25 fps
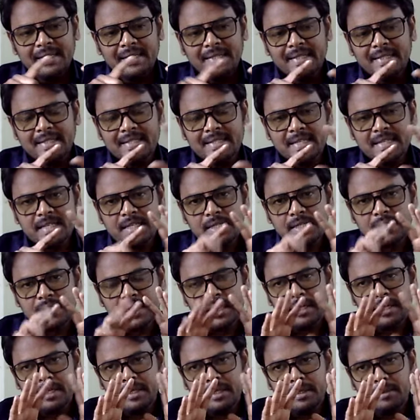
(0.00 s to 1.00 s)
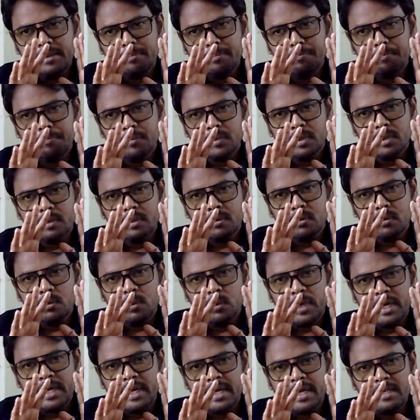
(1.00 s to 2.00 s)
this is a
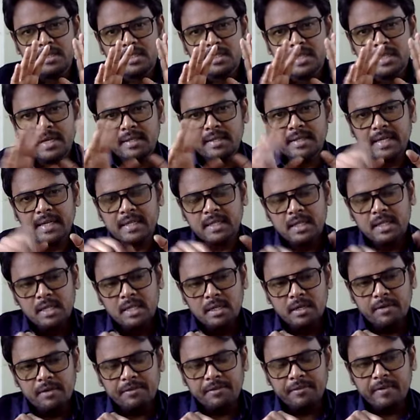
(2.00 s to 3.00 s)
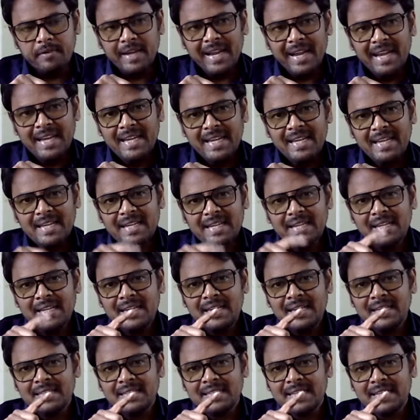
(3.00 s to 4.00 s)
we can say that if A
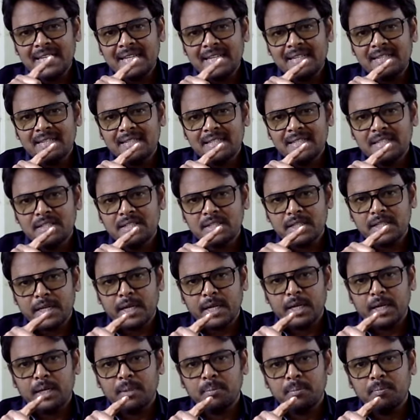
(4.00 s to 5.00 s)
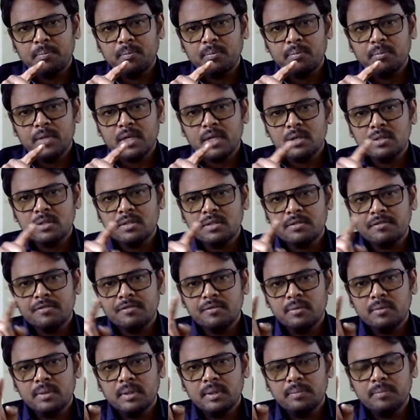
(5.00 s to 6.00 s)
is existing because of
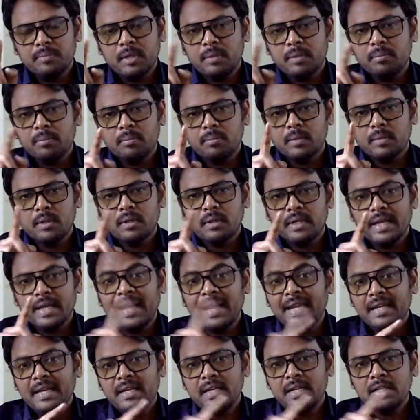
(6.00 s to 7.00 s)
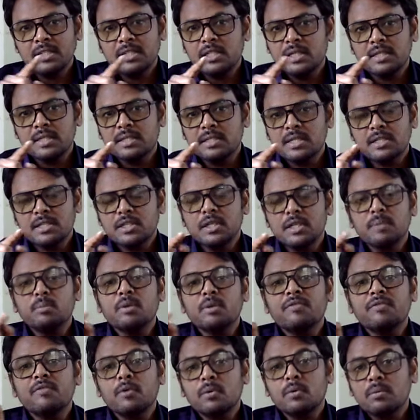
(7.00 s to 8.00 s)
A is
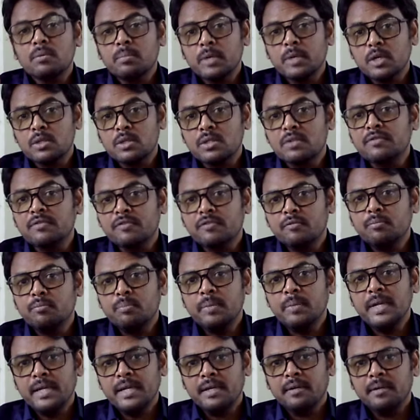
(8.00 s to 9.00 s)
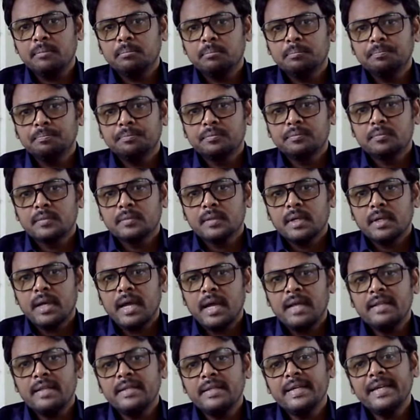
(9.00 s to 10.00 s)
existing because of B,
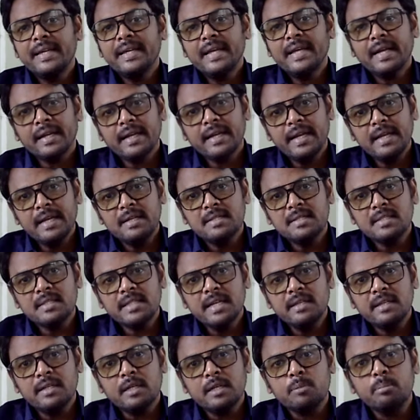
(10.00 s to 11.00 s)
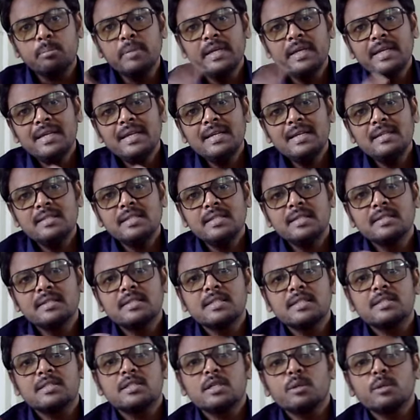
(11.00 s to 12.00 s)
and they again say that B is
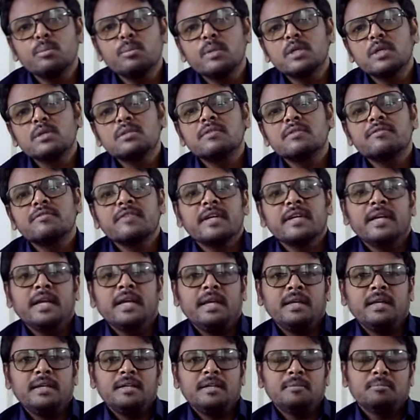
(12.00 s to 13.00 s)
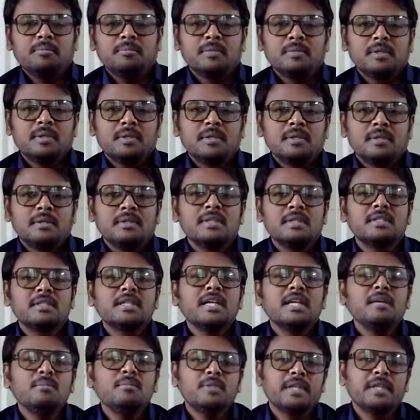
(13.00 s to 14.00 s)
existing because of A. The
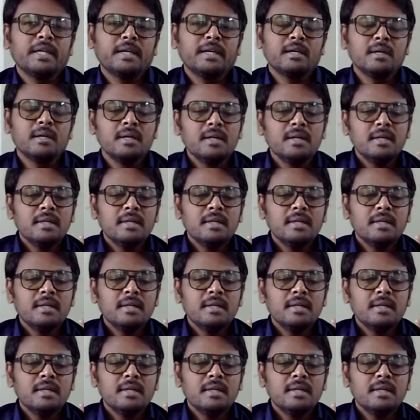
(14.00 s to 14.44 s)
same thing.